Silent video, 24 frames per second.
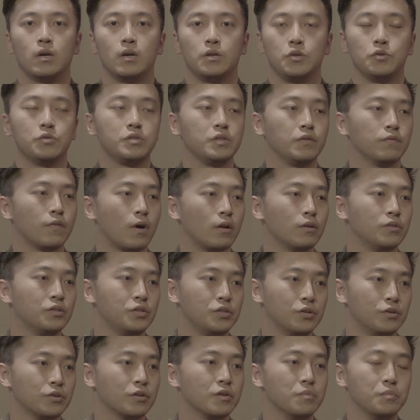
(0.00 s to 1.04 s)
using
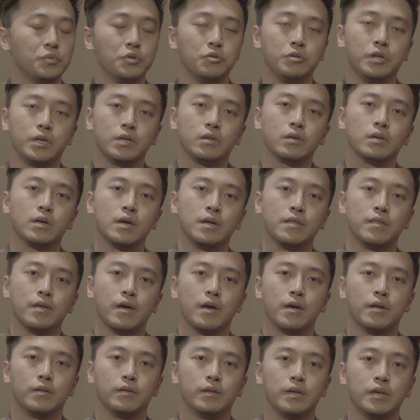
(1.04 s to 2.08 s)
volunteer computing, and
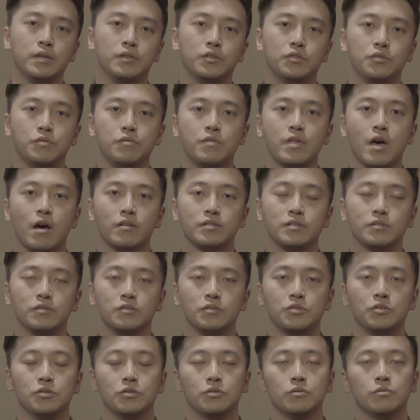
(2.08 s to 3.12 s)
then in
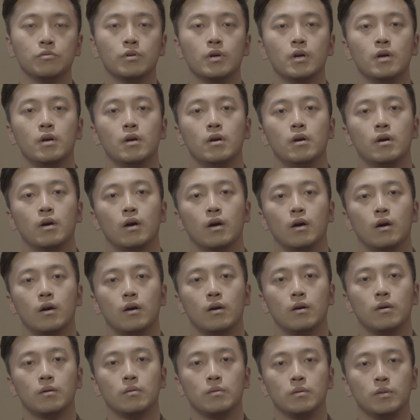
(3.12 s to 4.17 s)
2002,
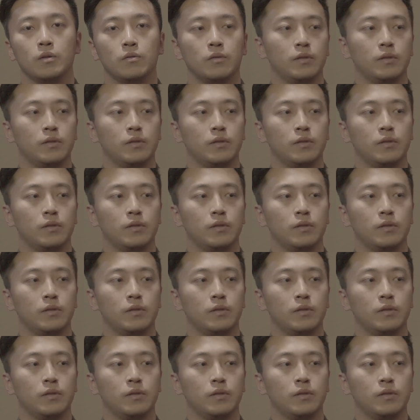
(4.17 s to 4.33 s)
uh,